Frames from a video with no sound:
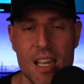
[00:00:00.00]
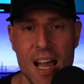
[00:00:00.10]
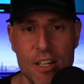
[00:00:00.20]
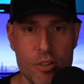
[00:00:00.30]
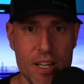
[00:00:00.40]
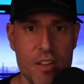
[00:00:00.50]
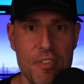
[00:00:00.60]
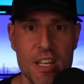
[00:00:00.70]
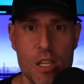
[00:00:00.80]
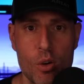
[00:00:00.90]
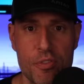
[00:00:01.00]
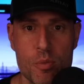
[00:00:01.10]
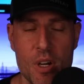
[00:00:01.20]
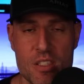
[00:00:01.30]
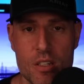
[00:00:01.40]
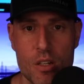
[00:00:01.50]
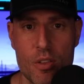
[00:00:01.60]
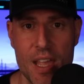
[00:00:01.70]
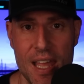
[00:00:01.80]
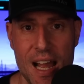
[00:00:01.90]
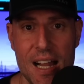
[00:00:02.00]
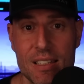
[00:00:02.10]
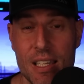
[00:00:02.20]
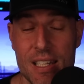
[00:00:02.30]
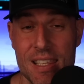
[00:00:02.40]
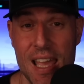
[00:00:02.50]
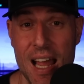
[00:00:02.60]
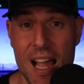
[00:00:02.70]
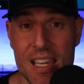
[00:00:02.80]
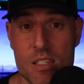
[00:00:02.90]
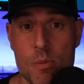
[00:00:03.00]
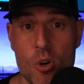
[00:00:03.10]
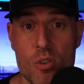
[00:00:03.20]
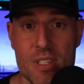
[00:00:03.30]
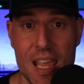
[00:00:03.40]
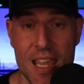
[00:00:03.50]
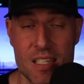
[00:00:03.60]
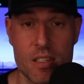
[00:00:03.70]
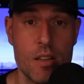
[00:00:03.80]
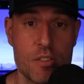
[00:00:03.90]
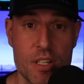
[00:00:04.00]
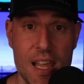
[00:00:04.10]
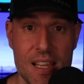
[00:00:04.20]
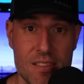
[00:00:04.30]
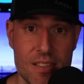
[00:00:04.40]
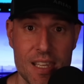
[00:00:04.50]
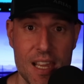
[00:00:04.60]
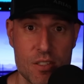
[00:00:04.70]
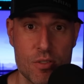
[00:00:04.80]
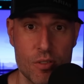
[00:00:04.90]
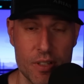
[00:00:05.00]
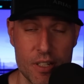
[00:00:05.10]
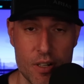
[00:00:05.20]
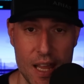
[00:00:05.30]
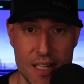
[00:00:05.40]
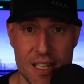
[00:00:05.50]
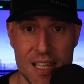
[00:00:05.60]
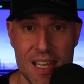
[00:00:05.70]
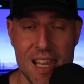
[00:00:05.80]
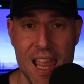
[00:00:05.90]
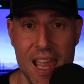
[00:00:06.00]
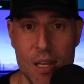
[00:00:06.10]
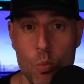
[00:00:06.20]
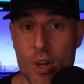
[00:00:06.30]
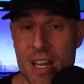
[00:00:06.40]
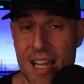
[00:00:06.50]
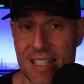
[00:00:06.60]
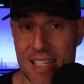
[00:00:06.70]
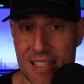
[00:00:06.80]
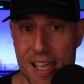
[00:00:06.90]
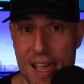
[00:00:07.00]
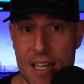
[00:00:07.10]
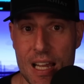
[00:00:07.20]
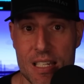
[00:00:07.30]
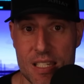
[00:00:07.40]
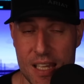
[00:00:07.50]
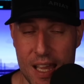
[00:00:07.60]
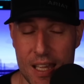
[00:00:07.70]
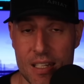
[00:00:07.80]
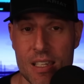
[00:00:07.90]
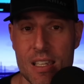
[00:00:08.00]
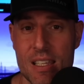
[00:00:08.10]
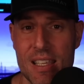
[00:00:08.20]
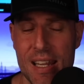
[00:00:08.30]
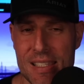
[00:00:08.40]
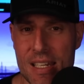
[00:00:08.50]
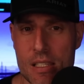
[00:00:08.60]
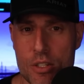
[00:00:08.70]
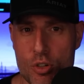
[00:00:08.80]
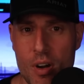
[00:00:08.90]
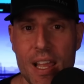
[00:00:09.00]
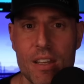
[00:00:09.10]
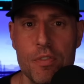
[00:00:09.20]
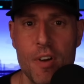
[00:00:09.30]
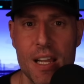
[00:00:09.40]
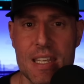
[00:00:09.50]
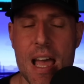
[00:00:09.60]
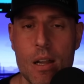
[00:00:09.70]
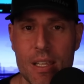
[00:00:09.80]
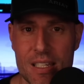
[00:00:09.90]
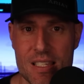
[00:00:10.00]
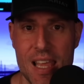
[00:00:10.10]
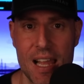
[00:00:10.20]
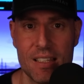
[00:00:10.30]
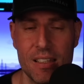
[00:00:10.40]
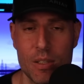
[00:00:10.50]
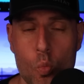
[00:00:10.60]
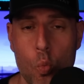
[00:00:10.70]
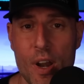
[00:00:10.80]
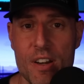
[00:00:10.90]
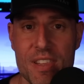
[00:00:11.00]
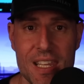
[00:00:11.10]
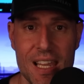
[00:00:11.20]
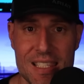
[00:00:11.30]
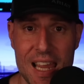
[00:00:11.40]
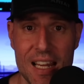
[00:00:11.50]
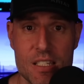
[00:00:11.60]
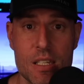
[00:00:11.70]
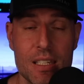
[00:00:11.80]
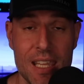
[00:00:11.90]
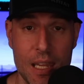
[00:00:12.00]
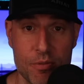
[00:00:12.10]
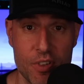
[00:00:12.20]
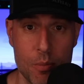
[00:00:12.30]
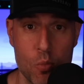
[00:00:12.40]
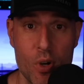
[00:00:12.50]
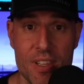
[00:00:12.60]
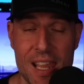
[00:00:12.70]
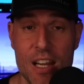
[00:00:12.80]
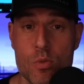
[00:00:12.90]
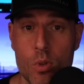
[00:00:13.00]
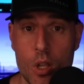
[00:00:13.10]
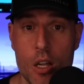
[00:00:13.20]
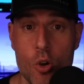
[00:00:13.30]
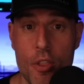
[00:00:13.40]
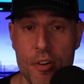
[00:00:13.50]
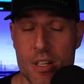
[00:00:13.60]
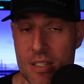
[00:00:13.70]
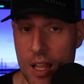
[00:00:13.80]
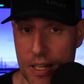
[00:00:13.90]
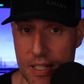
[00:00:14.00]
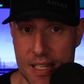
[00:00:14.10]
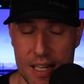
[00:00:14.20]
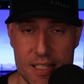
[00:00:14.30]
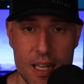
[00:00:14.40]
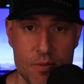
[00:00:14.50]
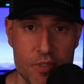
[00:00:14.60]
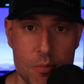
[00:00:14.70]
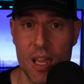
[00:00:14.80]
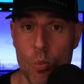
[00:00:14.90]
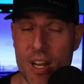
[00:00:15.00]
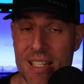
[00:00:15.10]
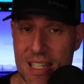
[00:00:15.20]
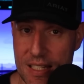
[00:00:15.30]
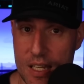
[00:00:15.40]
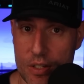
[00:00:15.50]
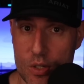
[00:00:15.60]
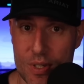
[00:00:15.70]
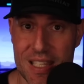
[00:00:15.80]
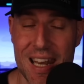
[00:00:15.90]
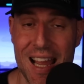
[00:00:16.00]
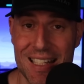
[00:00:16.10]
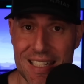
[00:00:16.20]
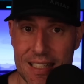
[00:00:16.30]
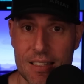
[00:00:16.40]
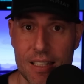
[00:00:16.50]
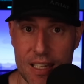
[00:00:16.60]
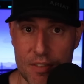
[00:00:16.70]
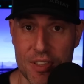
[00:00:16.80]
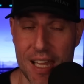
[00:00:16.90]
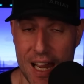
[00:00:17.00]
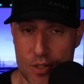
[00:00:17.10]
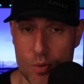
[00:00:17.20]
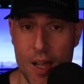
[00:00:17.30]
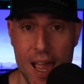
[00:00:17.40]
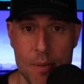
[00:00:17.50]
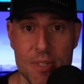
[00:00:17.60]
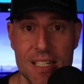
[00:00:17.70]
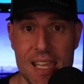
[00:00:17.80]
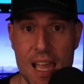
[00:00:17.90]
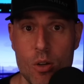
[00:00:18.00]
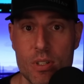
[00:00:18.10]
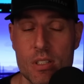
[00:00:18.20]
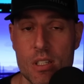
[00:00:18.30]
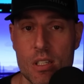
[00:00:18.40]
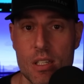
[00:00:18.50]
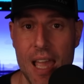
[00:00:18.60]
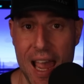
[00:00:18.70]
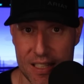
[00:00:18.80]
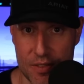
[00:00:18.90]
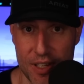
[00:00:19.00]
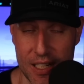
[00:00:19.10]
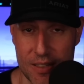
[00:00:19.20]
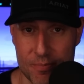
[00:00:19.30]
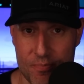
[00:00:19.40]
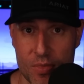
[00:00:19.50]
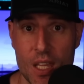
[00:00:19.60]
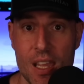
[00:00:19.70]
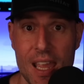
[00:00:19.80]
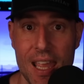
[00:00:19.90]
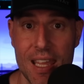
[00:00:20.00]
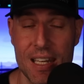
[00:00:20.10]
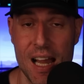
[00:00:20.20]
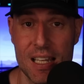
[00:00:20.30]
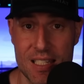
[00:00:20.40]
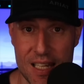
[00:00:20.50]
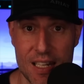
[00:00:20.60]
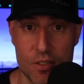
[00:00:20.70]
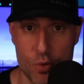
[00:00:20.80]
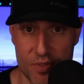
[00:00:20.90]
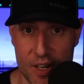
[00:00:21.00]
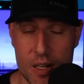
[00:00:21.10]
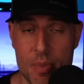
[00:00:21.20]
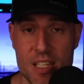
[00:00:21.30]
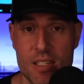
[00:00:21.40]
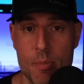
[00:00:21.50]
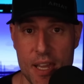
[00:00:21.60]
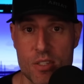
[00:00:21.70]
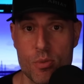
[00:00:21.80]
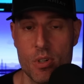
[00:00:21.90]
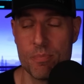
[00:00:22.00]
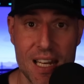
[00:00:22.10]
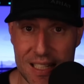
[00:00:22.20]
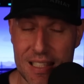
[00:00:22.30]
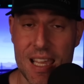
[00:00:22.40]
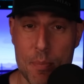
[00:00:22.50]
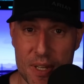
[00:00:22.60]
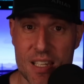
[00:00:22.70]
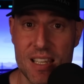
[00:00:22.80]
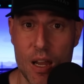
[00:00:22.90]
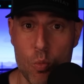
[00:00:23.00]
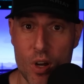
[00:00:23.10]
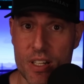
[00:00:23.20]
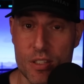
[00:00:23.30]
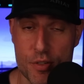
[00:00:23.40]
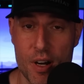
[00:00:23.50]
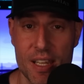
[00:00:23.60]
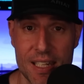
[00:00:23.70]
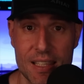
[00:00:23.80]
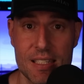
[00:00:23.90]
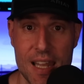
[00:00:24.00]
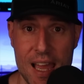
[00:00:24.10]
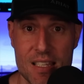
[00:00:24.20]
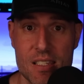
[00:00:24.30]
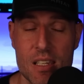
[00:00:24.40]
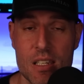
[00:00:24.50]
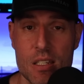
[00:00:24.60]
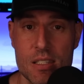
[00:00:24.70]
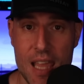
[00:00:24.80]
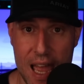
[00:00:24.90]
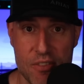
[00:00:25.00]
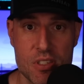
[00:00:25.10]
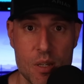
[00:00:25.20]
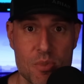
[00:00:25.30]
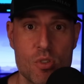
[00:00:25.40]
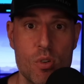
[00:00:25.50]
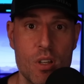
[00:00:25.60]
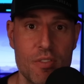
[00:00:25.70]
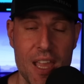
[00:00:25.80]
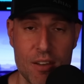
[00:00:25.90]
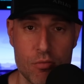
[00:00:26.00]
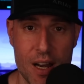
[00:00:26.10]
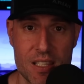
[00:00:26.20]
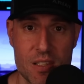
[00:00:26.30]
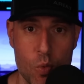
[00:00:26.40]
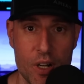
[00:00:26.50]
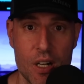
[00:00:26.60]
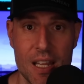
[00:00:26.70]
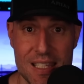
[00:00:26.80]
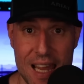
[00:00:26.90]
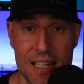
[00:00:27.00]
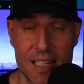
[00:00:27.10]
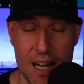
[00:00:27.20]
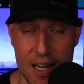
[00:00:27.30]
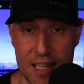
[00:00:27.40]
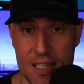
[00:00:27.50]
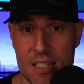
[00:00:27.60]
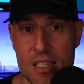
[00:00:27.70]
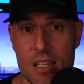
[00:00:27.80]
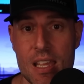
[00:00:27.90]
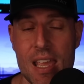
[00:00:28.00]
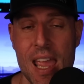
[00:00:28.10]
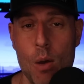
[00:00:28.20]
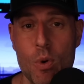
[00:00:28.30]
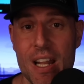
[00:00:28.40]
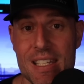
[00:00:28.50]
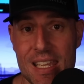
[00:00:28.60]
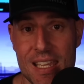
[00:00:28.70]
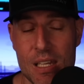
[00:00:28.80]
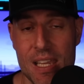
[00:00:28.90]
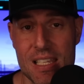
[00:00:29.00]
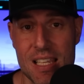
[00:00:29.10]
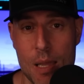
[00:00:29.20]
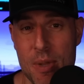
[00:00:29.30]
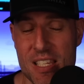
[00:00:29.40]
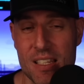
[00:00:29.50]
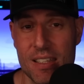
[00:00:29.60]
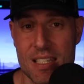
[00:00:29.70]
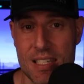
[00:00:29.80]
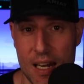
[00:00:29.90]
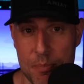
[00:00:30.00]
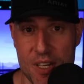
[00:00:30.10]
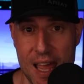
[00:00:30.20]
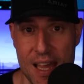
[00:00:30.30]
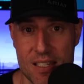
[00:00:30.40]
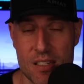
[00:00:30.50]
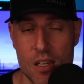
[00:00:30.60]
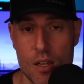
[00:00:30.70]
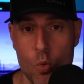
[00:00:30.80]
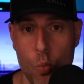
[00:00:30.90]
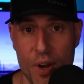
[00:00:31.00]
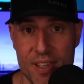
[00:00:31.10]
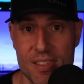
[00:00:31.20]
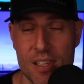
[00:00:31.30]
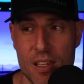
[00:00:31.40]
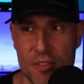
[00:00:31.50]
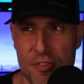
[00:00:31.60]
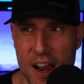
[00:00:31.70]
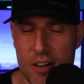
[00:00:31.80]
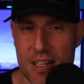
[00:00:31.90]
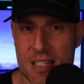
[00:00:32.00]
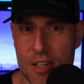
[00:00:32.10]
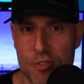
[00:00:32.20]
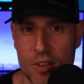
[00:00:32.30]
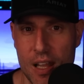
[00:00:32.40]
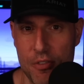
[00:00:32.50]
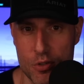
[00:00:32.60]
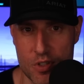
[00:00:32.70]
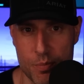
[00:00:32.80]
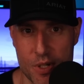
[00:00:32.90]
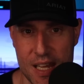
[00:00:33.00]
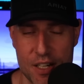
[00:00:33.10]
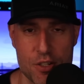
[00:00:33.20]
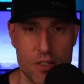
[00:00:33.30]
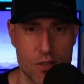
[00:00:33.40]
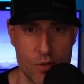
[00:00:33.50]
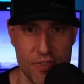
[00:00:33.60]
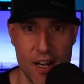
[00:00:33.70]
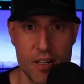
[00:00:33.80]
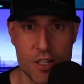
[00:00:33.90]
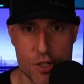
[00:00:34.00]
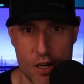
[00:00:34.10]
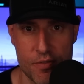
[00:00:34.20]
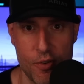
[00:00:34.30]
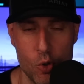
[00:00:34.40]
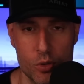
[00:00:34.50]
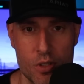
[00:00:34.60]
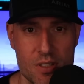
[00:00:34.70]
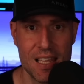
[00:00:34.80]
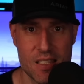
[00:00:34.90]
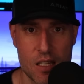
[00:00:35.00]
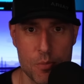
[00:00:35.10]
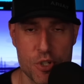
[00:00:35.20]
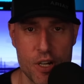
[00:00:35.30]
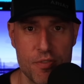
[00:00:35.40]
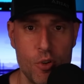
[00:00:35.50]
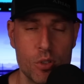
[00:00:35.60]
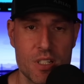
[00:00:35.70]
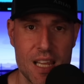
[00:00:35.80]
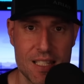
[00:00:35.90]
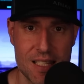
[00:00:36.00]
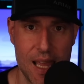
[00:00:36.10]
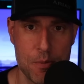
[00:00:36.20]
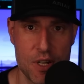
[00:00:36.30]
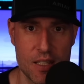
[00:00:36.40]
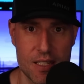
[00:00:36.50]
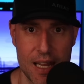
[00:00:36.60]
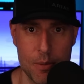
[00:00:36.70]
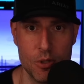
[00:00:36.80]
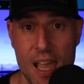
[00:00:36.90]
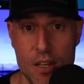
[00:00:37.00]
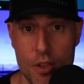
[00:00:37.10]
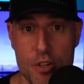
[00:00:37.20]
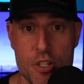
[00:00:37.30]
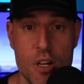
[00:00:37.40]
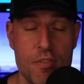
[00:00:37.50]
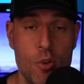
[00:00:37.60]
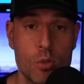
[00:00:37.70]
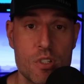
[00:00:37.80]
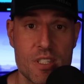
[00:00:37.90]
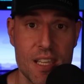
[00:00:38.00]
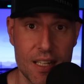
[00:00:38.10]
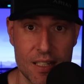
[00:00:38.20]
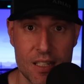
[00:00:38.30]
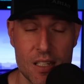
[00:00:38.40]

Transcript: I created a video a months ago that highlighted that I exposed a Synology NAS to the external internet. And when I did that, I said that I did it to try and find out exactly where the attacks came from, where the actual unauthorized login attacks came from. And what I didn't tell you is that I did leave the actual admin account activated and I set it to a very basic password. And I did that because I wanted to try and get the NAS to have some sort of a ransomware attack on it. And what I did is I basically set up the NAS with various different levels of protection. So, various shared folders, and some shared folders had snapshots enabled, and other shared folders didn't.